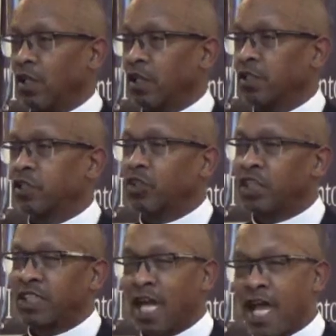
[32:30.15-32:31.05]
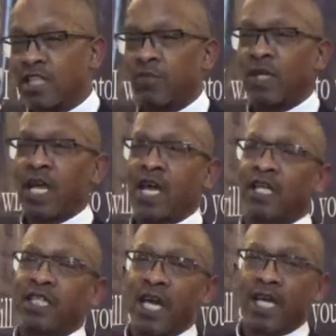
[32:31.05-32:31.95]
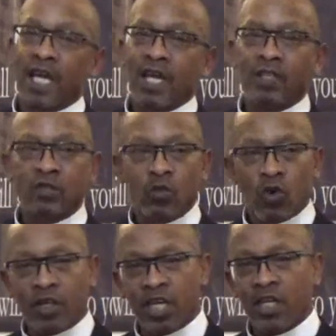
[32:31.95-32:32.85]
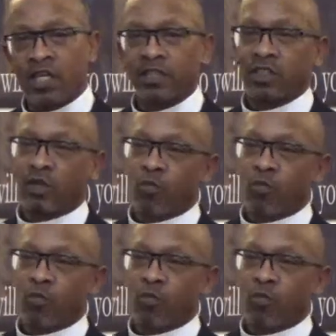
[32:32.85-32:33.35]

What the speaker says: So the day has been kind of dedicated toward getting us in the